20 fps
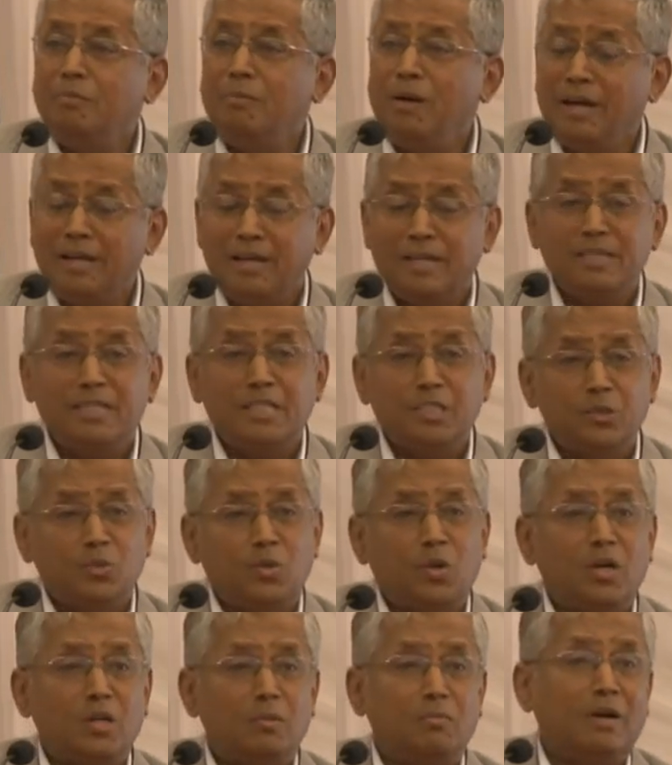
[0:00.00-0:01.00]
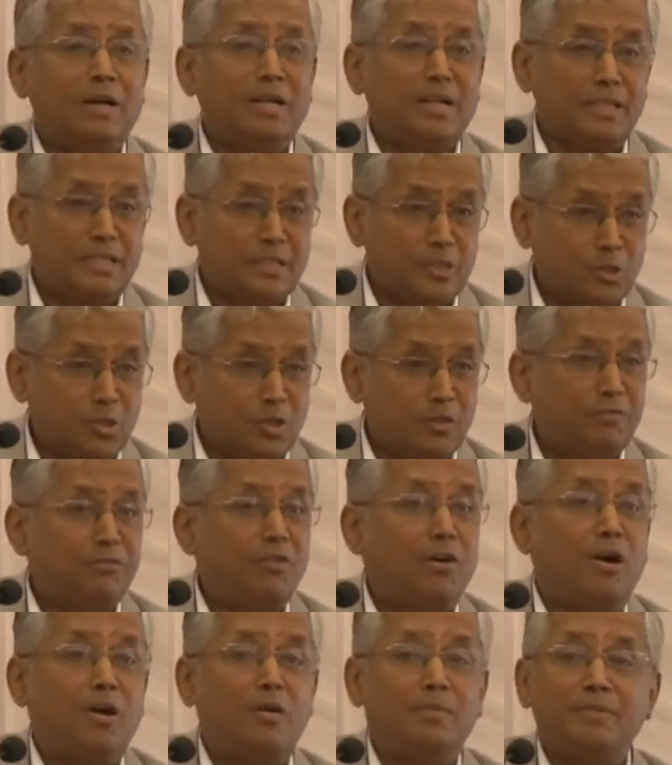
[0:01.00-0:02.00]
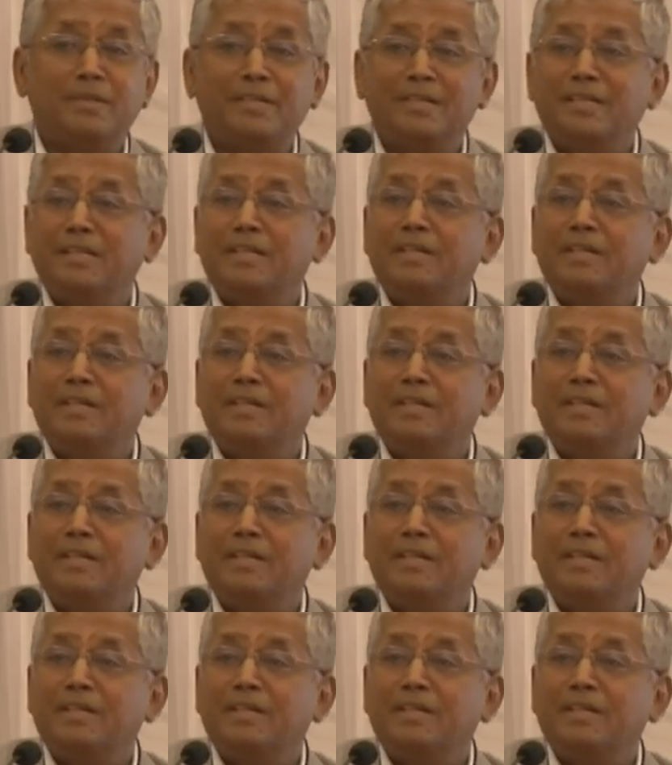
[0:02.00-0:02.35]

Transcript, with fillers: Bangladesh war, Bangladesh got formed.